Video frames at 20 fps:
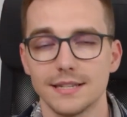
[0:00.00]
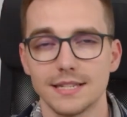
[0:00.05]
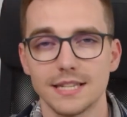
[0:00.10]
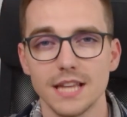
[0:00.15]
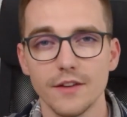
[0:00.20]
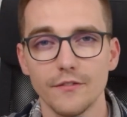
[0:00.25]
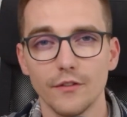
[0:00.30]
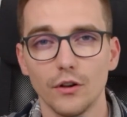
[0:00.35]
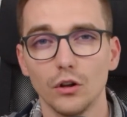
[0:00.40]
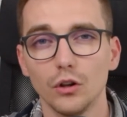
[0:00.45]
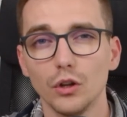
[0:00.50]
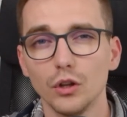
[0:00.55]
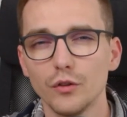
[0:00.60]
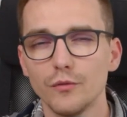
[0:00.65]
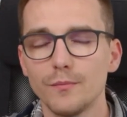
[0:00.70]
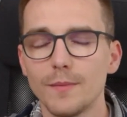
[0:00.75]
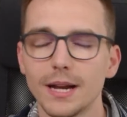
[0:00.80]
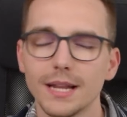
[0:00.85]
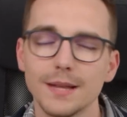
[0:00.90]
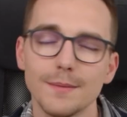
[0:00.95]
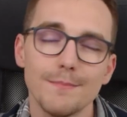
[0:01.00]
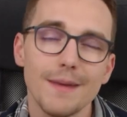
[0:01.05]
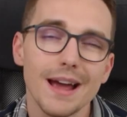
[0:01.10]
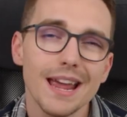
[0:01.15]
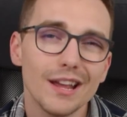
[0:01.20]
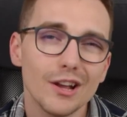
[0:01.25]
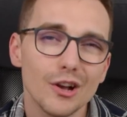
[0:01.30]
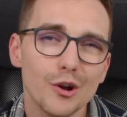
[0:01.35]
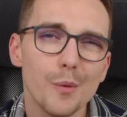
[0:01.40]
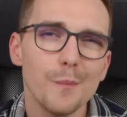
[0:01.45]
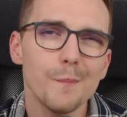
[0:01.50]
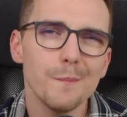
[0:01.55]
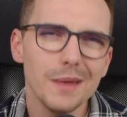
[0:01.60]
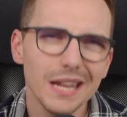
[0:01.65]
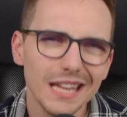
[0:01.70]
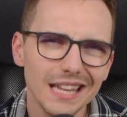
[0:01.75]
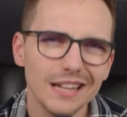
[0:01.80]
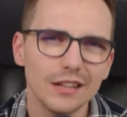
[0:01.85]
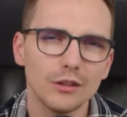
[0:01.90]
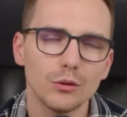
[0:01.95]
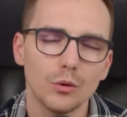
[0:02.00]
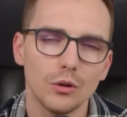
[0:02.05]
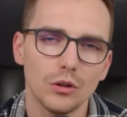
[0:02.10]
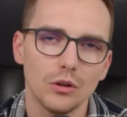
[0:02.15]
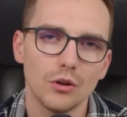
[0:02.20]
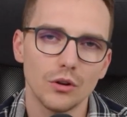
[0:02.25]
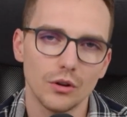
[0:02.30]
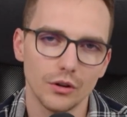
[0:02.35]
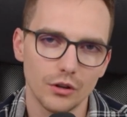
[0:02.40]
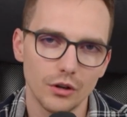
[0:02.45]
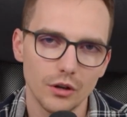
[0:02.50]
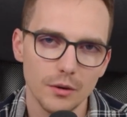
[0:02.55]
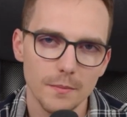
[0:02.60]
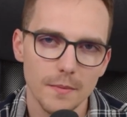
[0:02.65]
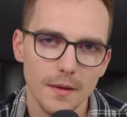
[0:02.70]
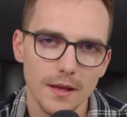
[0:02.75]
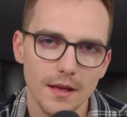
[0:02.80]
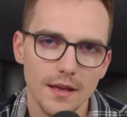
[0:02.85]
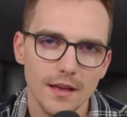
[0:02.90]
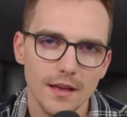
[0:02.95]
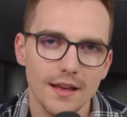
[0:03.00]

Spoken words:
save a lot of money by committing to a longer term,